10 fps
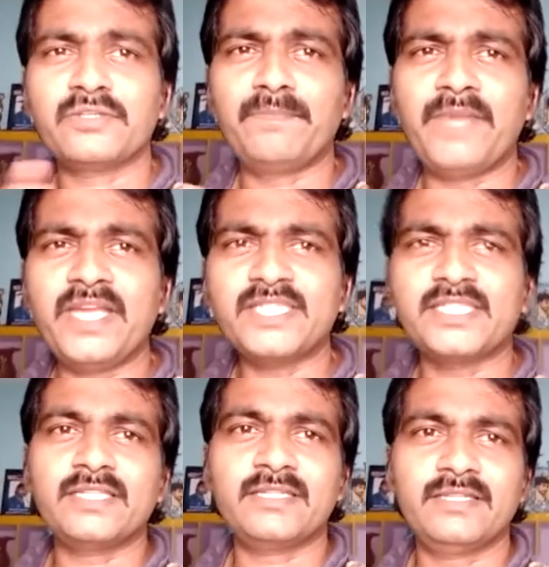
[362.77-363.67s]
the
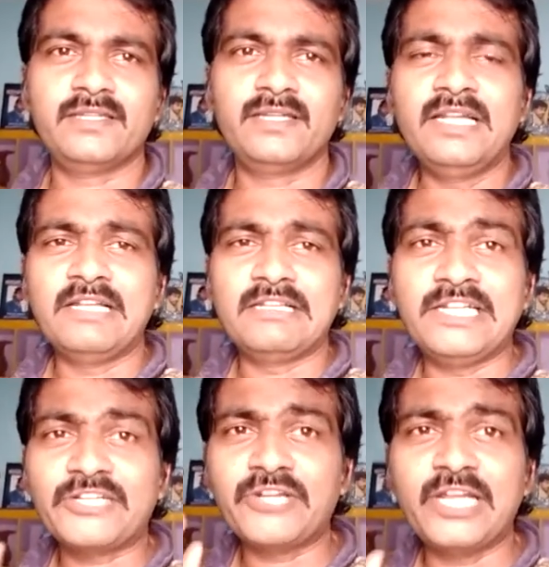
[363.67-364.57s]
basic
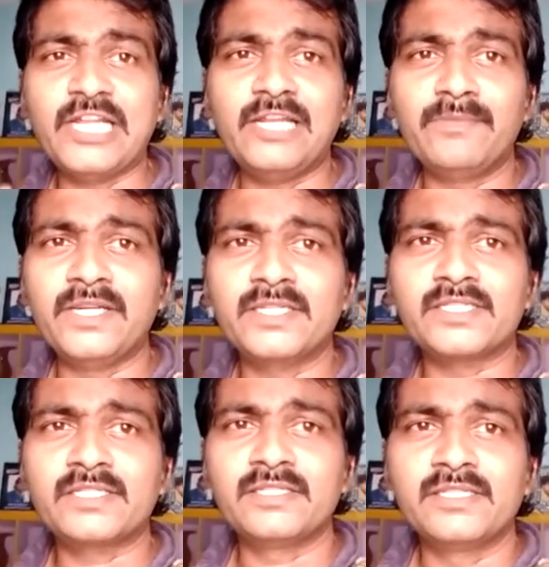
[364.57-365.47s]
literary
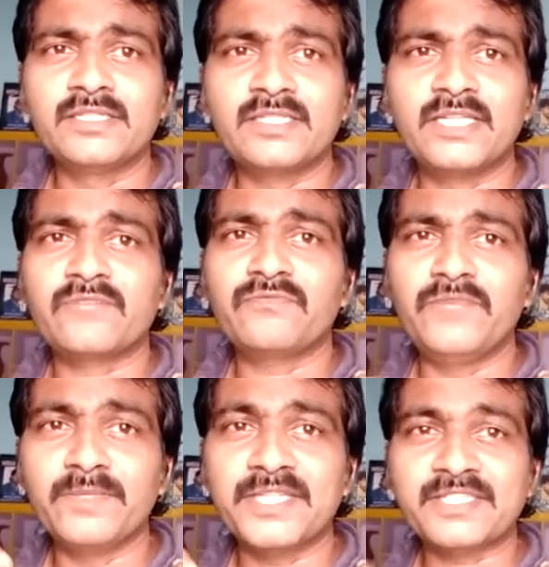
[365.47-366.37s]
elements that
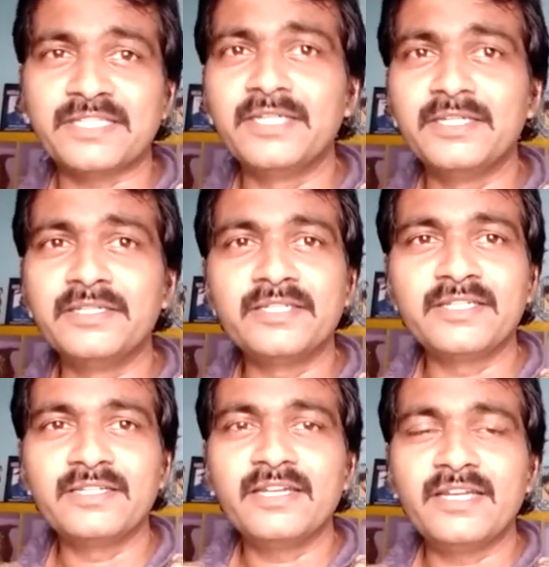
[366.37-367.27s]
we must learn
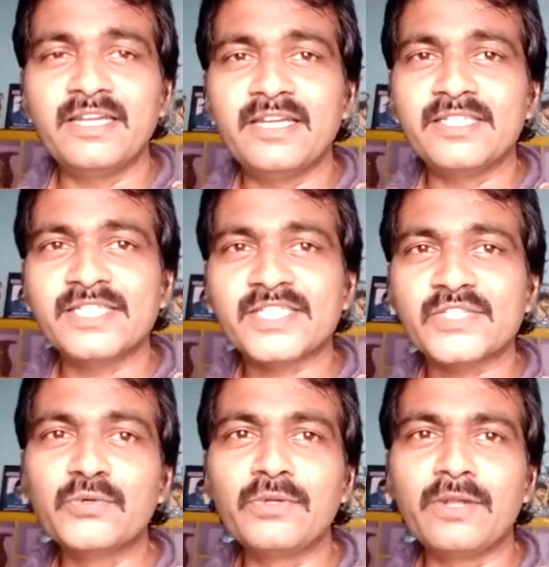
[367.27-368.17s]
in
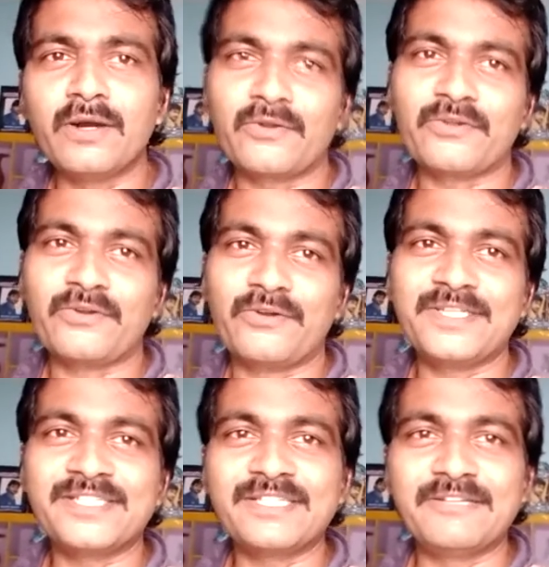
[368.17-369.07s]
school or
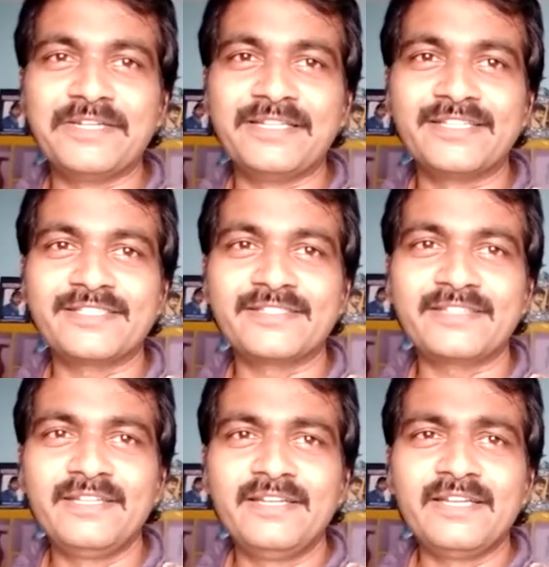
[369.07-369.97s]
college levels.
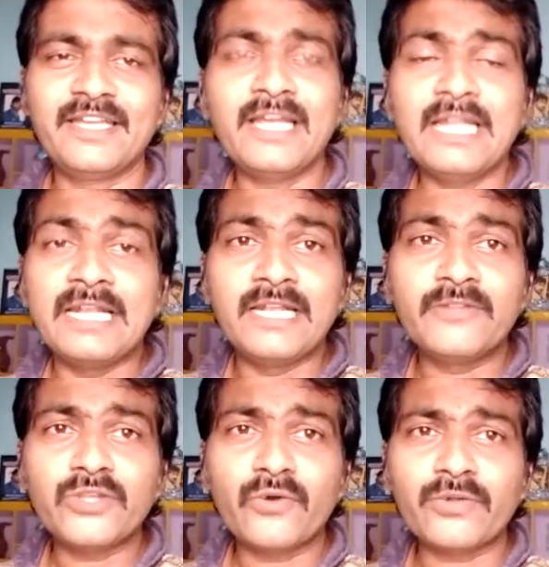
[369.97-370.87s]
Okay,
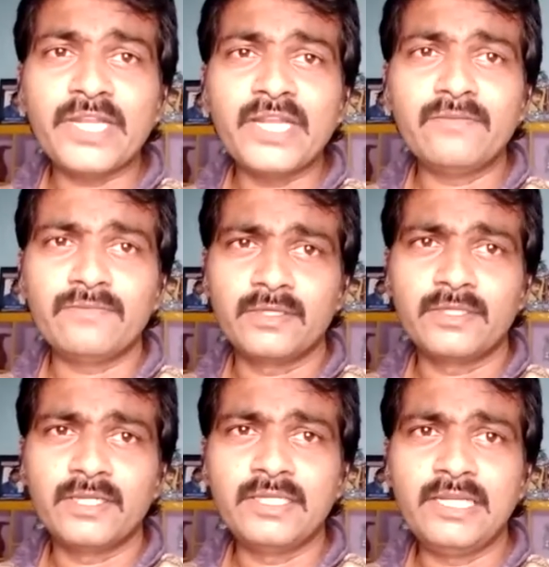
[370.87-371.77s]
without any
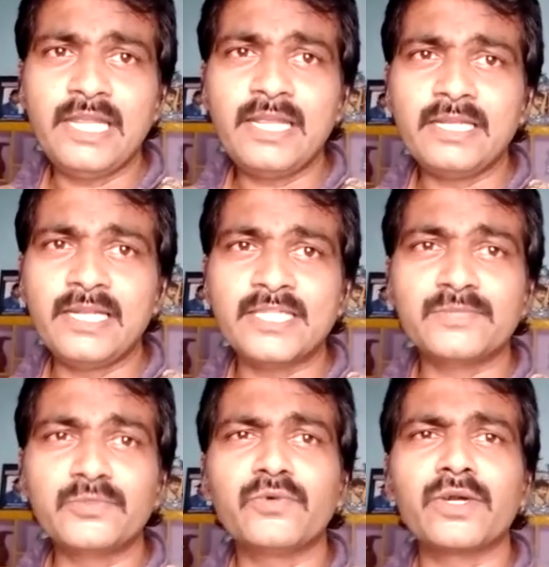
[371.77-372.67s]
further delay, let's
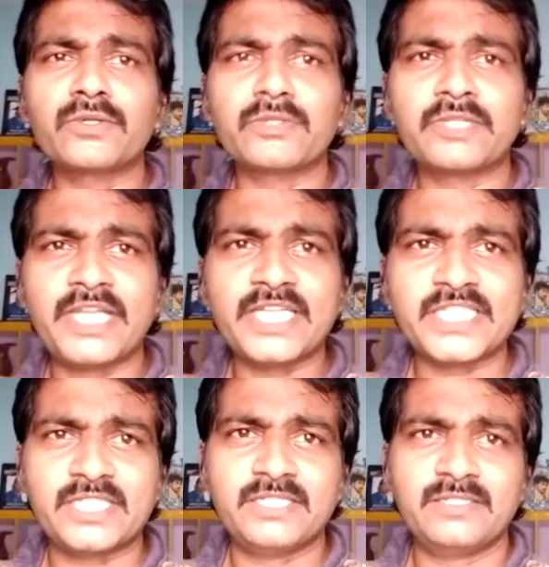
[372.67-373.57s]
move on to the next